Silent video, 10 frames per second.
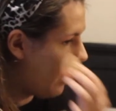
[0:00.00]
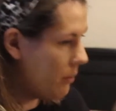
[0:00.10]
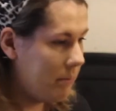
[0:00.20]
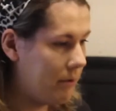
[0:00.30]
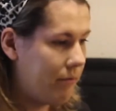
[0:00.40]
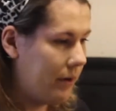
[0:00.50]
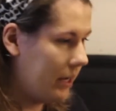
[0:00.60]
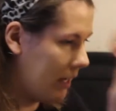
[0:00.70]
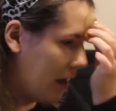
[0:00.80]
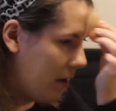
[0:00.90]
I would be
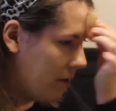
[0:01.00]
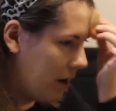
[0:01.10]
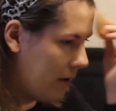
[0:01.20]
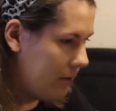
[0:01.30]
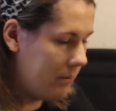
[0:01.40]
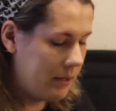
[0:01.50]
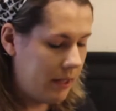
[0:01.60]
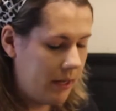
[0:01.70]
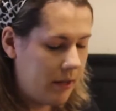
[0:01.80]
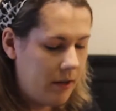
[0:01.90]
freaking out. I would be,
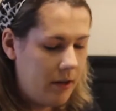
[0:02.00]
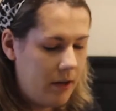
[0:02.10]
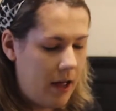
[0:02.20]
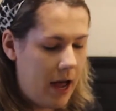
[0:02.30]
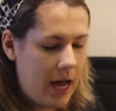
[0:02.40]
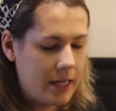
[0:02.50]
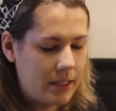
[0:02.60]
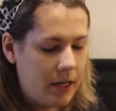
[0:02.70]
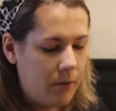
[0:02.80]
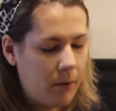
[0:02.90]
like,
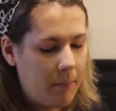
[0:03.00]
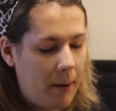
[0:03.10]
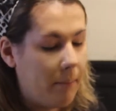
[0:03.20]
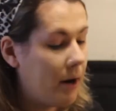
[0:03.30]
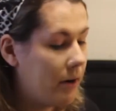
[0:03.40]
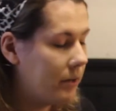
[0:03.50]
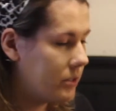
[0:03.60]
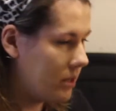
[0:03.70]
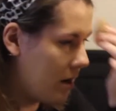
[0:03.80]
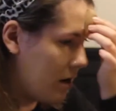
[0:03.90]
asking where my
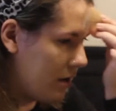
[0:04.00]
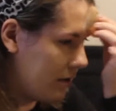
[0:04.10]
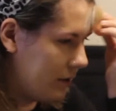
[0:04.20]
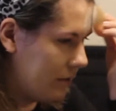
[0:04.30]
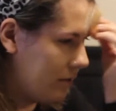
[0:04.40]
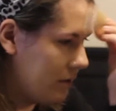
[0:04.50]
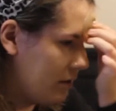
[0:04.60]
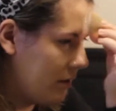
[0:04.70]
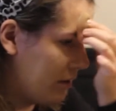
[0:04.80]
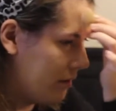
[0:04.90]
parents are, and,
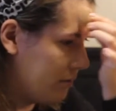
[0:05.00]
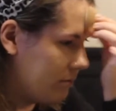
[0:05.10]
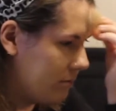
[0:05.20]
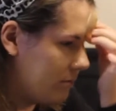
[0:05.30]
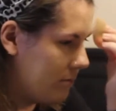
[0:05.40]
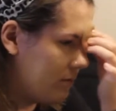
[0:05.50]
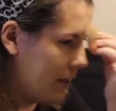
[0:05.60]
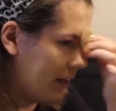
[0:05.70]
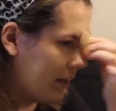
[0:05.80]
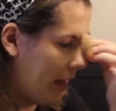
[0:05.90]
you know,
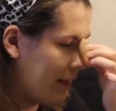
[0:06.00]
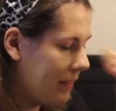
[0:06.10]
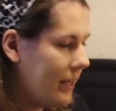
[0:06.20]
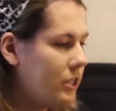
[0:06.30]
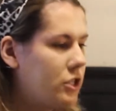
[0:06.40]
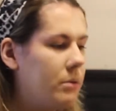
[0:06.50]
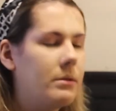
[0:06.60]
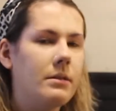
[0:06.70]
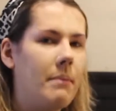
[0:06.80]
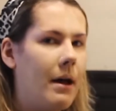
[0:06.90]
like, I think she
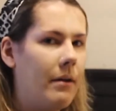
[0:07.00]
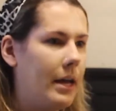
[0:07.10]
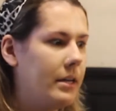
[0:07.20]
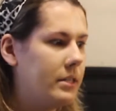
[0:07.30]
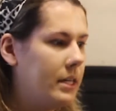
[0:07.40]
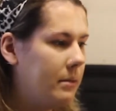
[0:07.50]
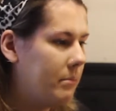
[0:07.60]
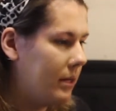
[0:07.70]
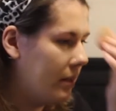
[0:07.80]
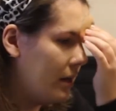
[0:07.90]
was about 18,
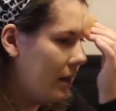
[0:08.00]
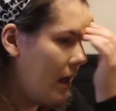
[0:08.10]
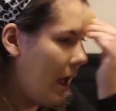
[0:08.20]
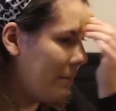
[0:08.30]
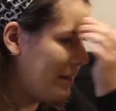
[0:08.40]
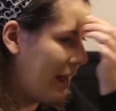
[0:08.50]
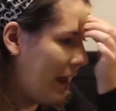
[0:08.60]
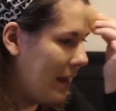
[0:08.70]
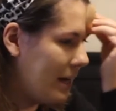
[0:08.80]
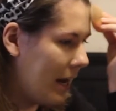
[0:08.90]
but I mean,
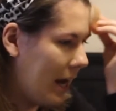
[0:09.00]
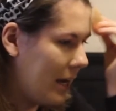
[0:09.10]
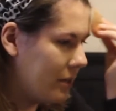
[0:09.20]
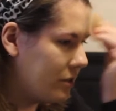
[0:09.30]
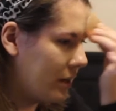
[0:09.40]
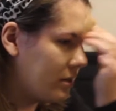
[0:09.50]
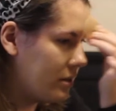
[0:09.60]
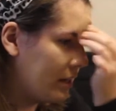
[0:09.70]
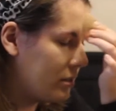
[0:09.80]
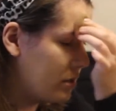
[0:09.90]
at any age,
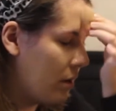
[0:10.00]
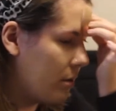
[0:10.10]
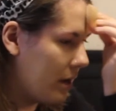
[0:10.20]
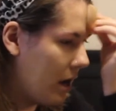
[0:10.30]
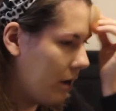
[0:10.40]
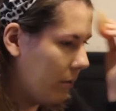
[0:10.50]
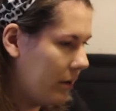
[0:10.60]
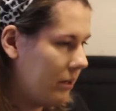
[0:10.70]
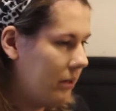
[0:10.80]
that's, like, so young,